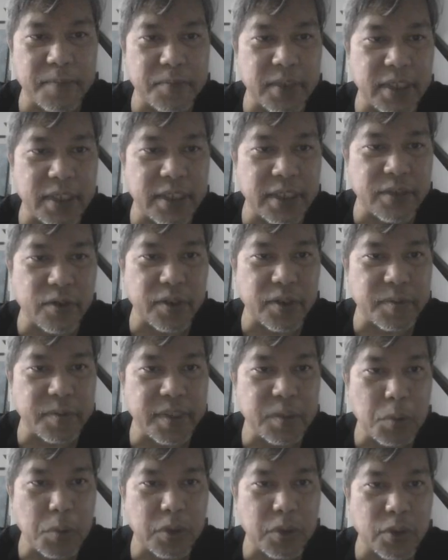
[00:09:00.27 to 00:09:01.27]
put in this document.
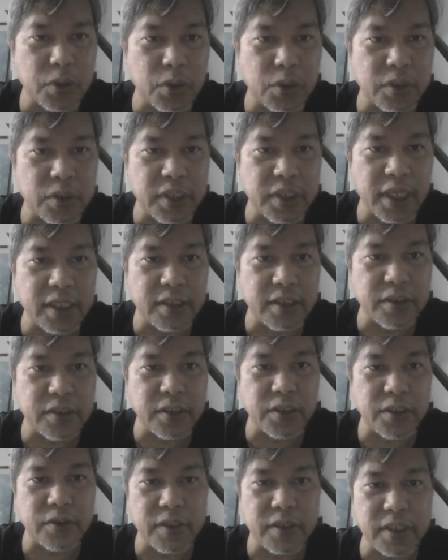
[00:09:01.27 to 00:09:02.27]
So
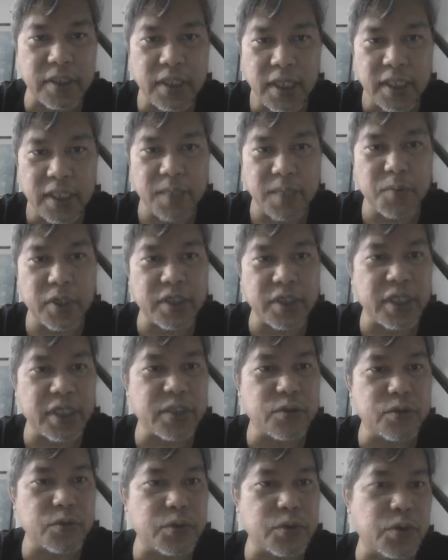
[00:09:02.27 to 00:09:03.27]
the bot needs
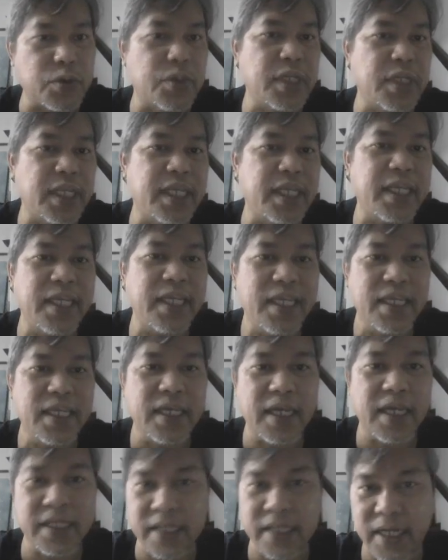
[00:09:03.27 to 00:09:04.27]
to thoroughly
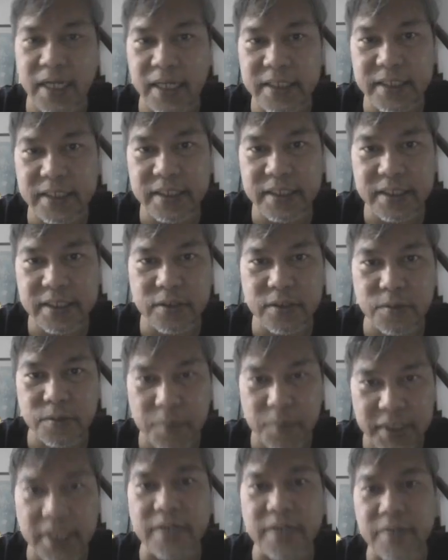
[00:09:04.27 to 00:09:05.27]
analyze. So
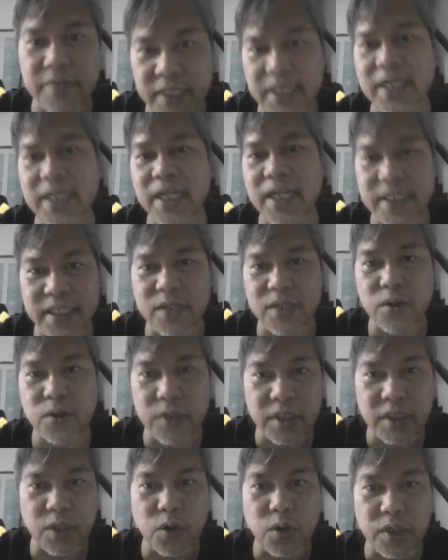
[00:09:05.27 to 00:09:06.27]
basically read and understand
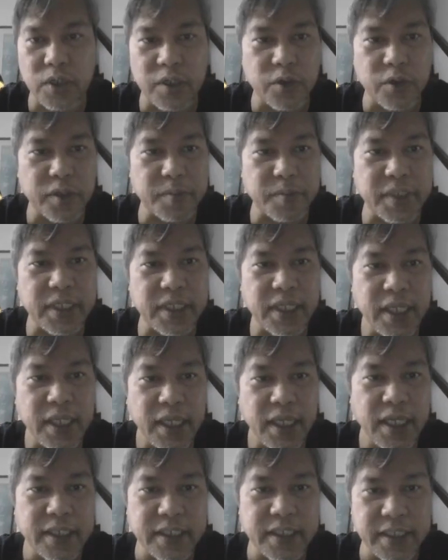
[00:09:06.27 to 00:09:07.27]
the whole document,
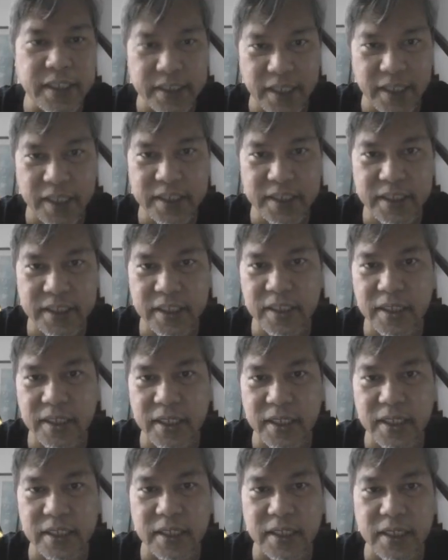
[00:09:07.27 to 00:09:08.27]
synthesize the
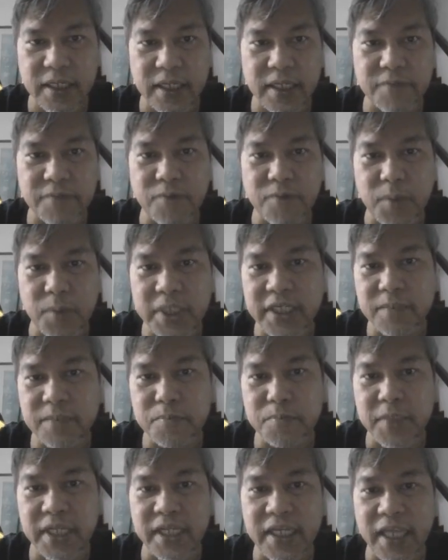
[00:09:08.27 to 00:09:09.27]
information,
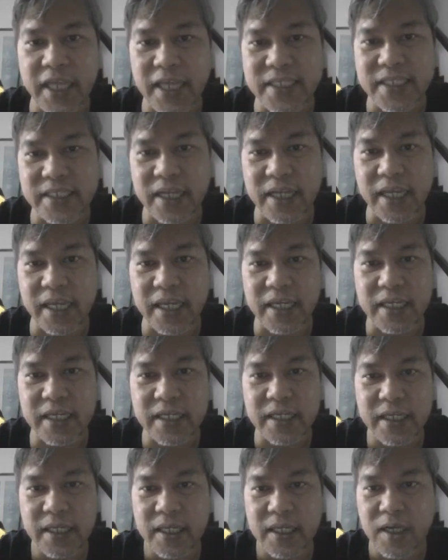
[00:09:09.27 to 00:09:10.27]
meaning extract
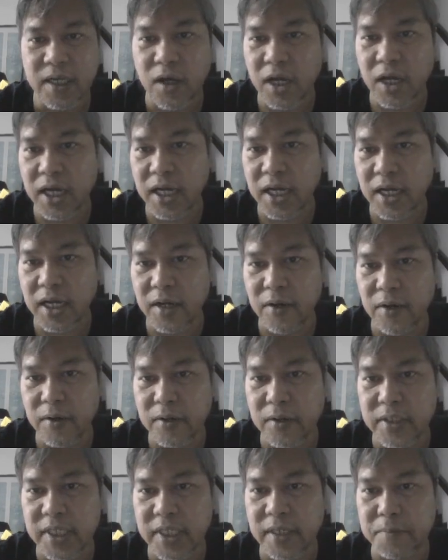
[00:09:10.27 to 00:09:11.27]

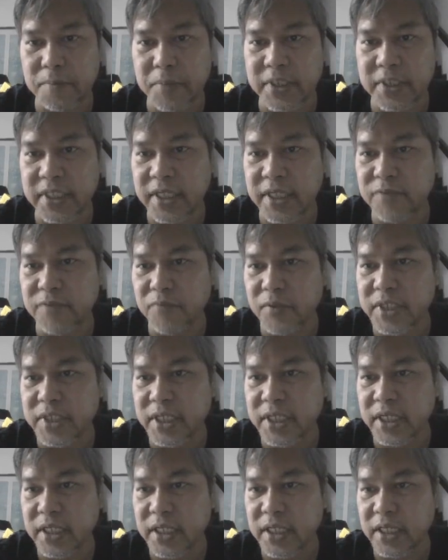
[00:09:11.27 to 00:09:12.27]
the pertinent
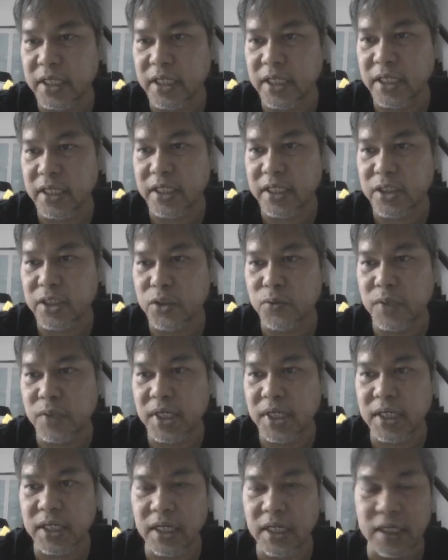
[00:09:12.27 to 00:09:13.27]
information into
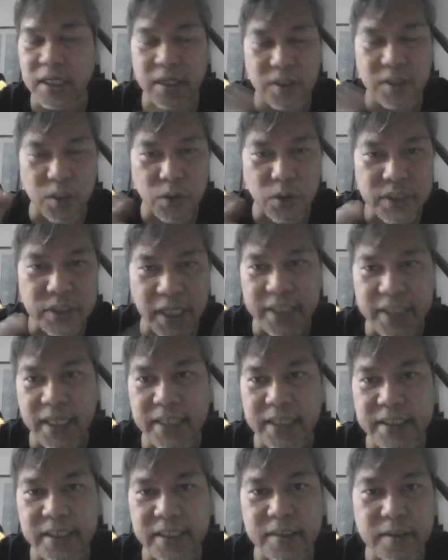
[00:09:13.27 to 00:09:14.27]
a concise
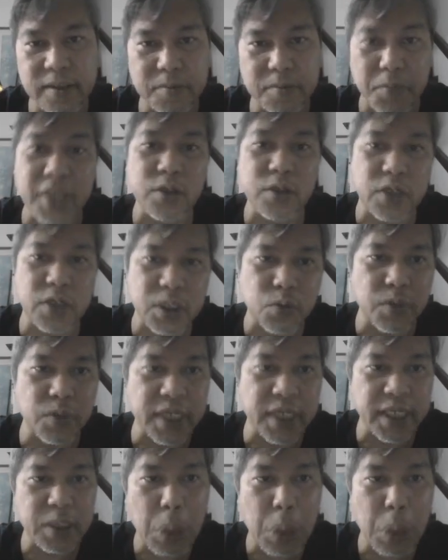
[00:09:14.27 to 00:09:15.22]
answer based on the query,